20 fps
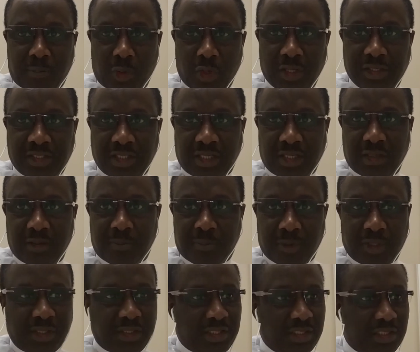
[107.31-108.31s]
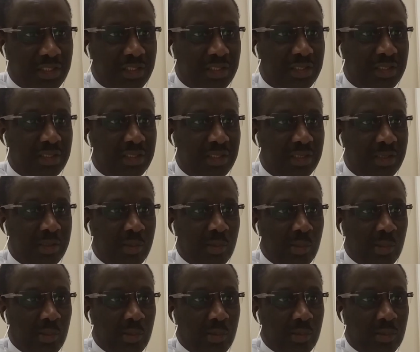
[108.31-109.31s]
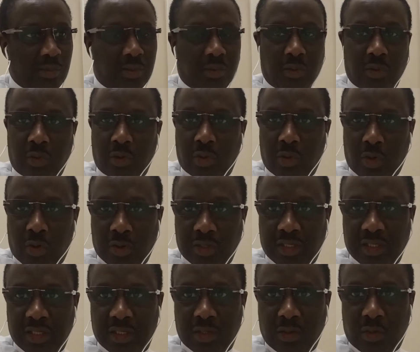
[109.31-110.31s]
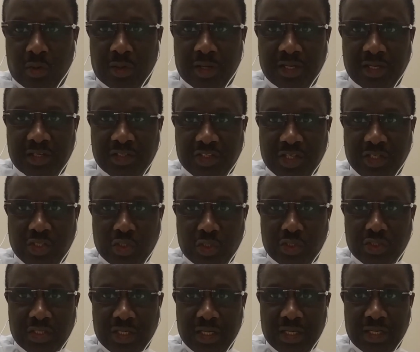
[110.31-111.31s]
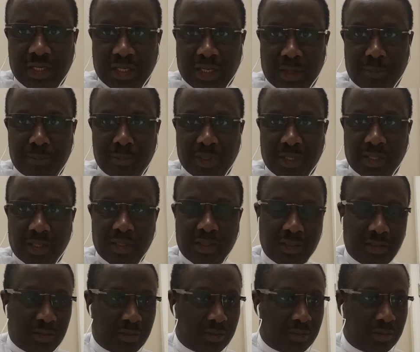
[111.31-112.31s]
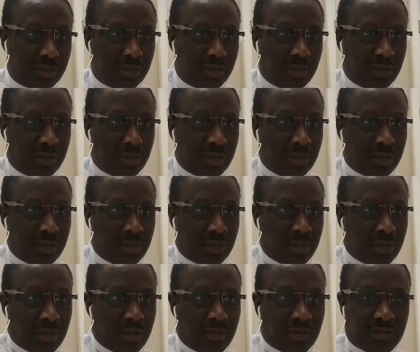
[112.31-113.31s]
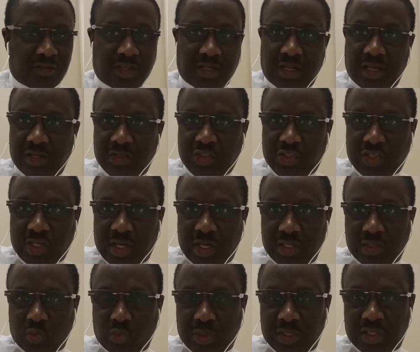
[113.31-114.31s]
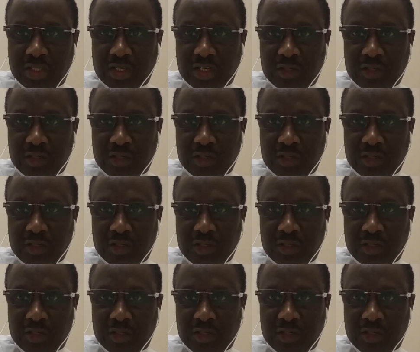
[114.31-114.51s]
political parties or other organizations in the Gambia that are charged with the